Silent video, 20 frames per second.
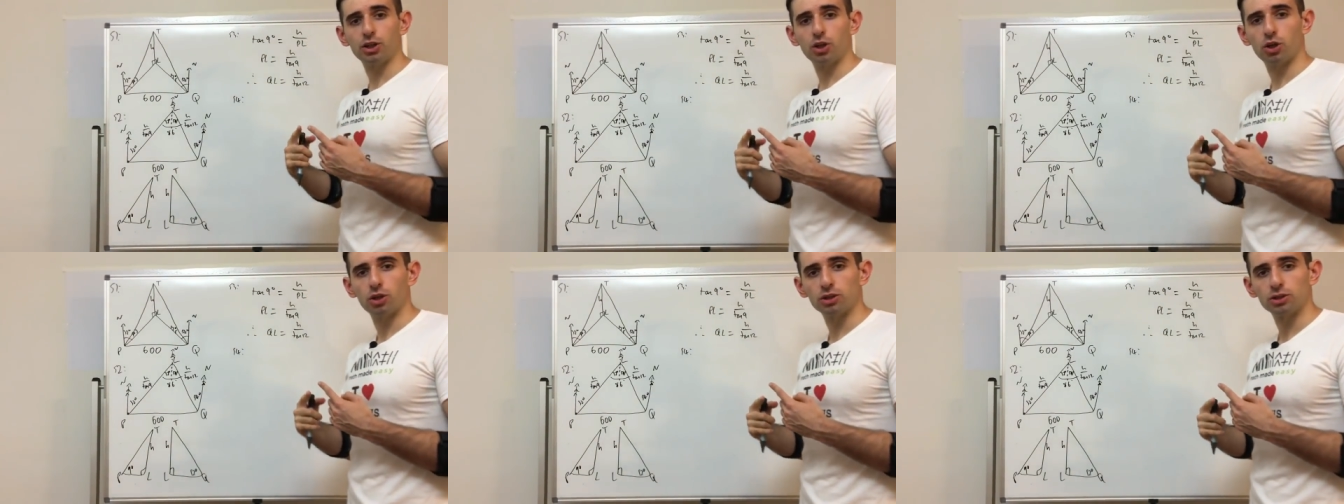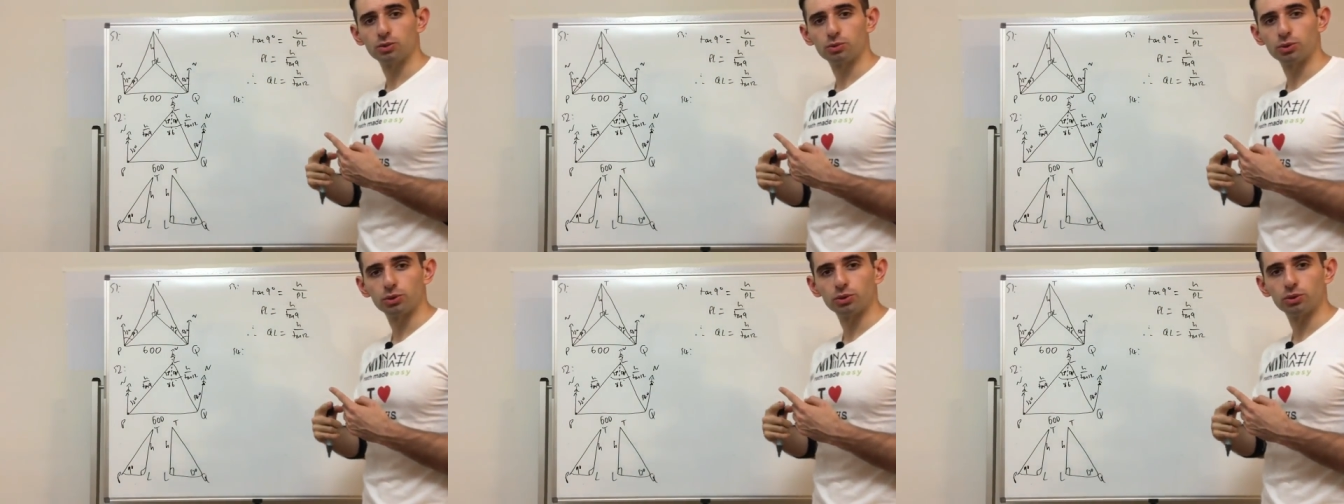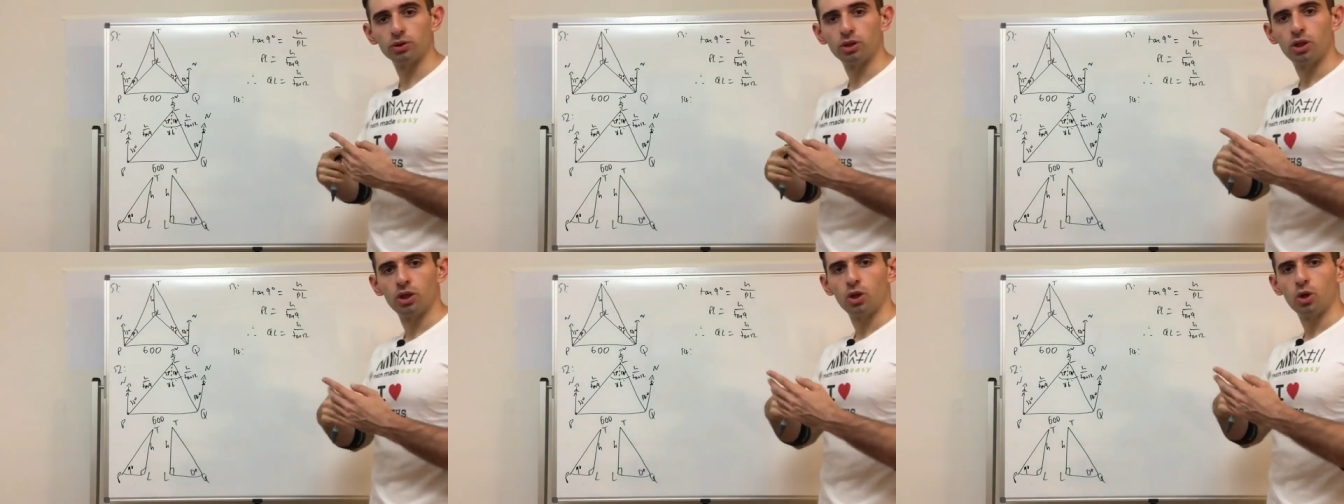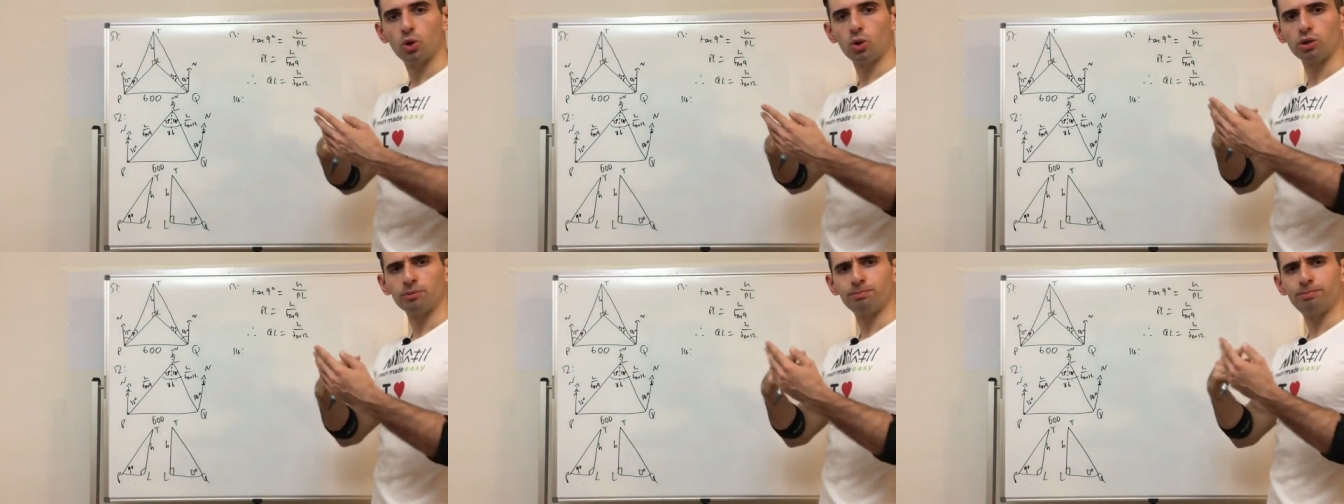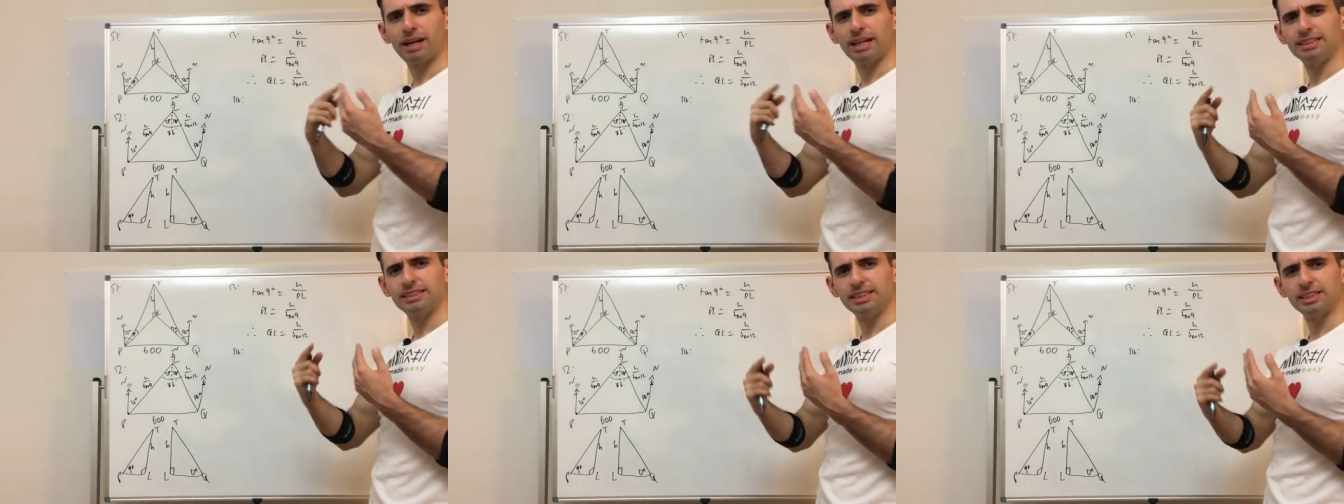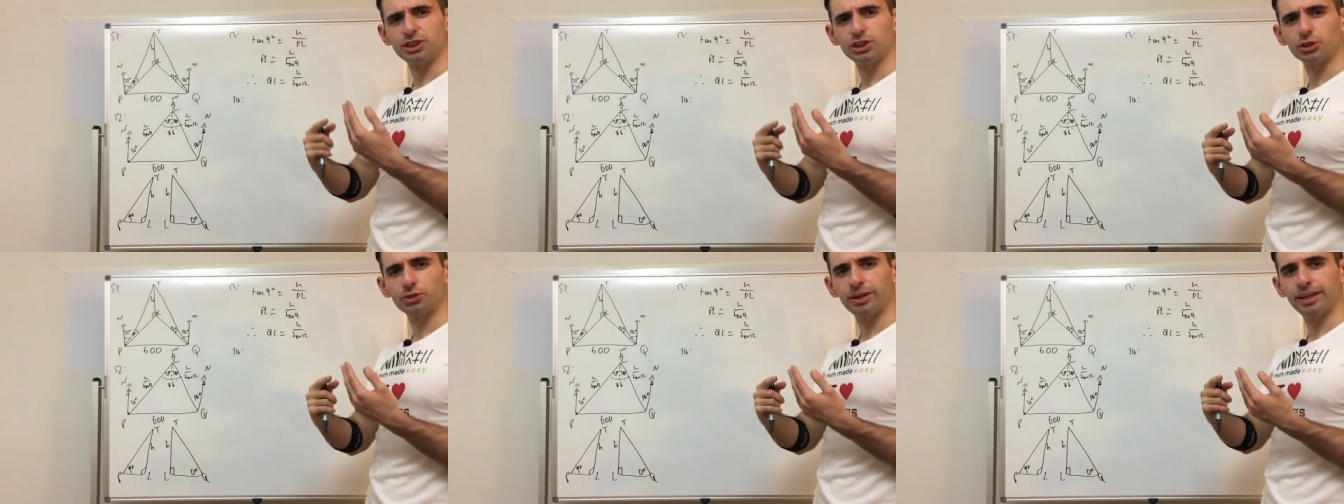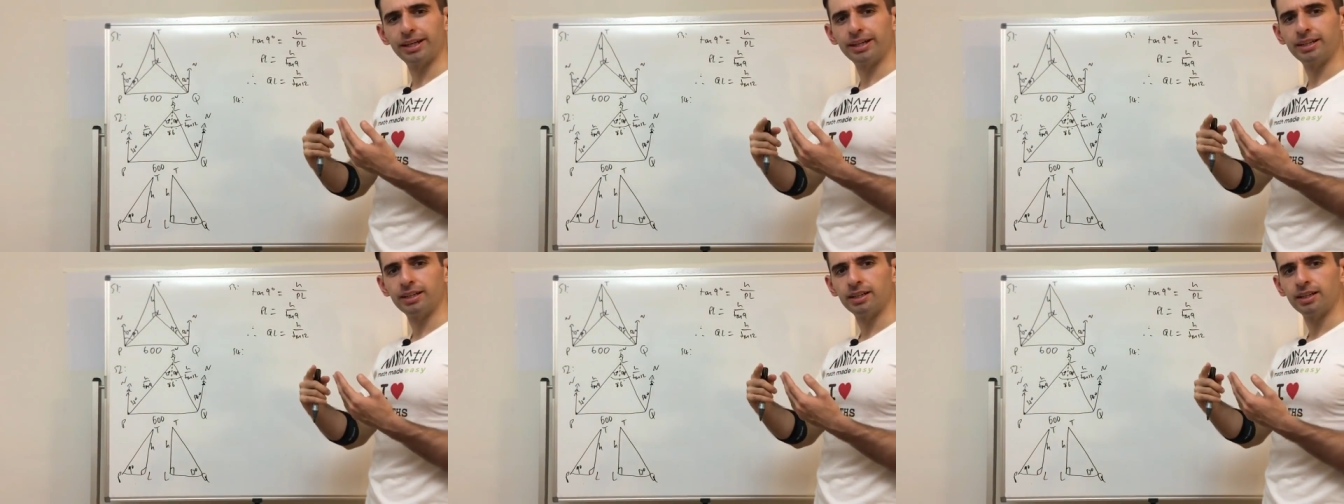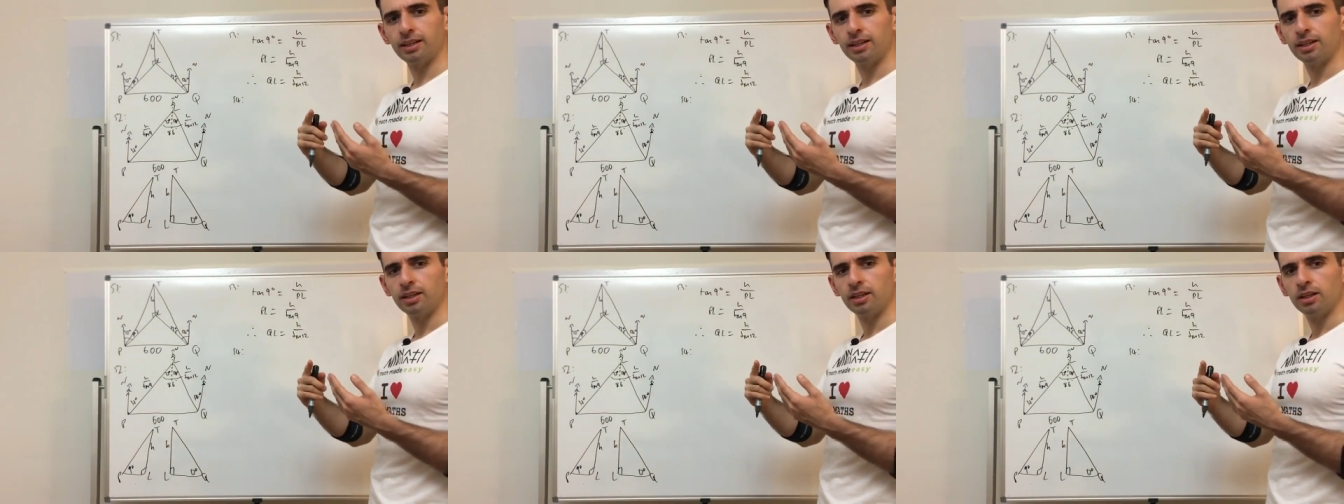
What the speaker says: cos rule or basic trig